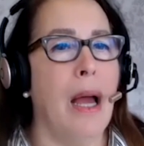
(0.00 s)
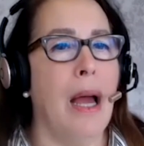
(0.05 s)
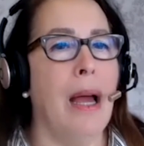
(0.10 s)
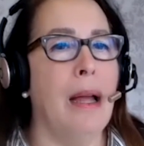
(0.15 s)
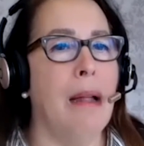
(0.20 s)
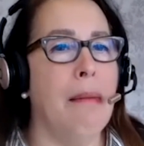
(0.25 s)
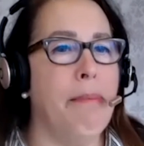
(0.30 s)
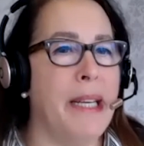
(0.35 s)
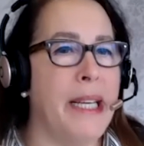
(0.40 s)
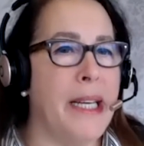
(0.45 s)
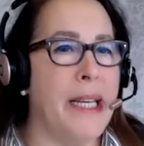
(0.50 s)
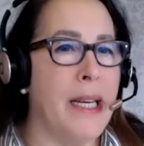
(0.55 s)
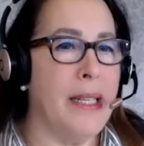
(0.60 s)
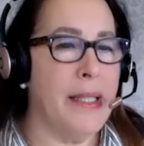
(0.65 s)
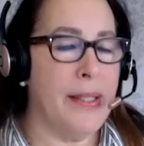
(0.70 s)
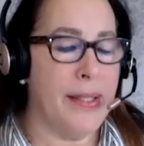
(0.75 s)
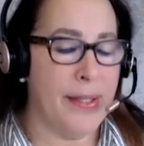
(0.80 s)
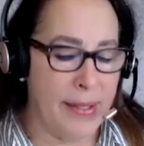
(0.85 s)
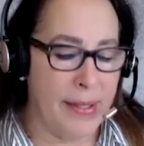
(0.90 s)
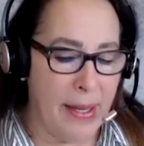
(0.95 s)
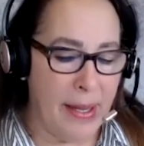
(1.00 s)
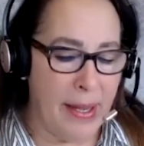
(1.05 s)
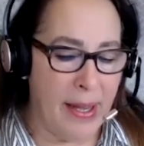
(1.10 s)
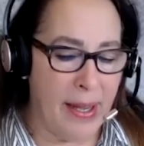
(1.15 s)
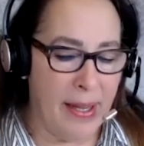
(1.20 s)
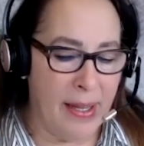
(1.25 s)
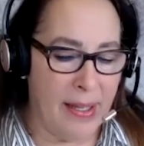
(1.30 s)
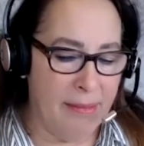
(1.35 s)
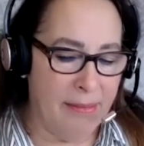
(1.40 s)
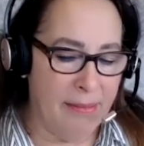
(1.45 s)
And because,
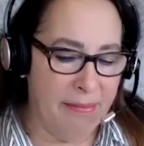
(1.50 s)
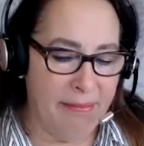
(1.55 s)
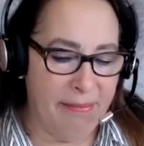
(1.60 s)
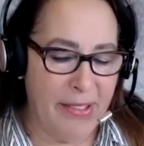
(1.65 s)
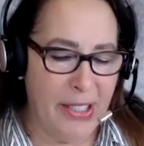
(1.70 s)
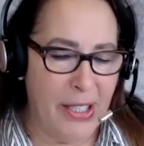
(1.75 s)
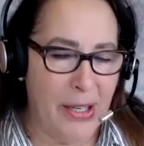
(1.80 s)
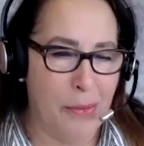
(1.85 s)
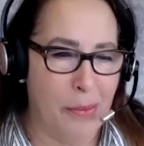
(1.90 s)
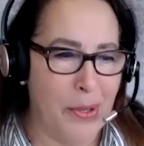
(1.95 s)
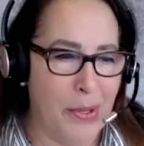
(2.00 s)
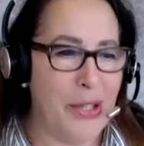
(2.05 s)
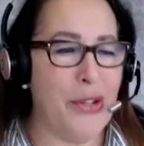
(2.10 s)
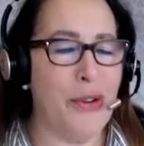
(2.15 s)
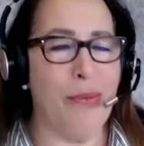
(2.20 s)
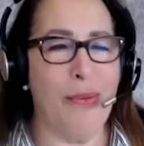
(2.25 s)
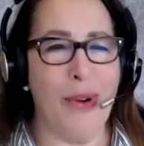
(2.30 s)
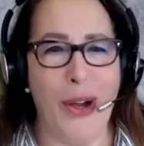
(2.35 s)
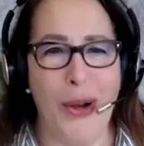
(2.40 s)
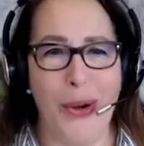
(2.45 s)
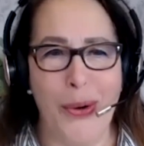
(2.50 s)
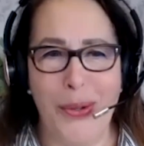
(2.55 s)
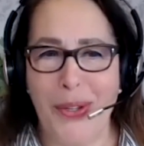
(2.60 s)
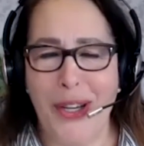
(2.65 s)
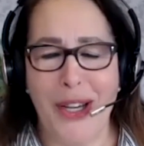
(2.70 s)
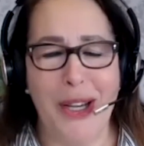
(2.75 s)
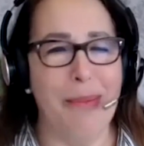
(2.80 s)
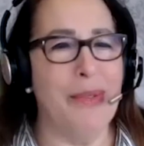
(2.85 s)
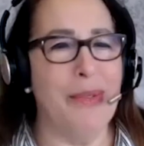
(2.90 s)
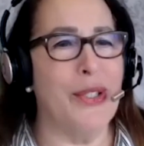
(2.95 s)
with growth
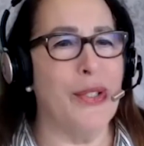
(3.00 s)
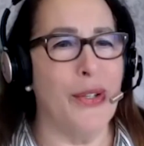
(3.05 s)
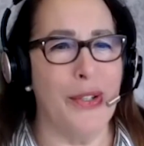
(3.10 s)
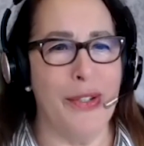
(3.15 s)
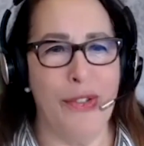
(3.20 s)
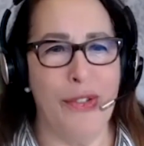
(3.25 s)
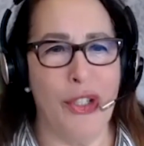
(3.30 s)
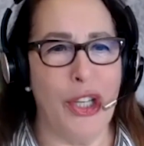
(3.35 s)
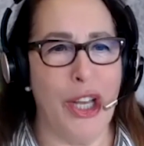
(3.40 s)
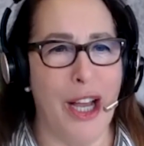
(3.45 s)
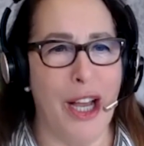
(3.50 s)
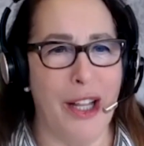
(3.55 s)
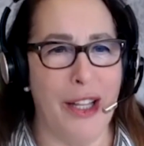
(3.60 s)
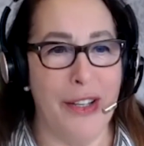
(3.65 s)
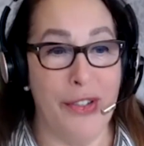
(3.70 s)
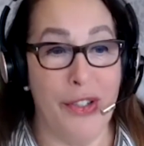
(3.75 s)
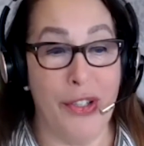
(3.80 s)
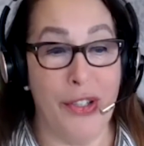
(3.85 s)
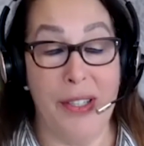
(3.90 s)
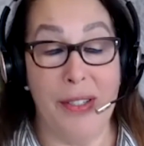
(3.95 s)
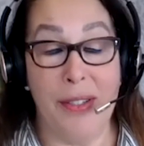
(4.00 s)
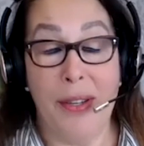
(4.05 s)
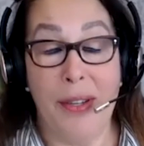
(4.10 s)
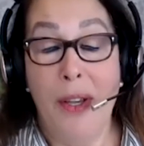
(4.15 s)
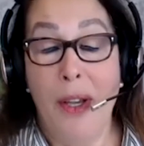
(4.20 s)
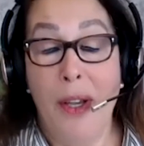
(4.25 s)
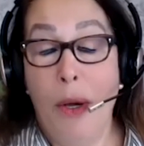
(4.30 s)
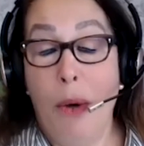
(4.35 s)
comes certain challenges,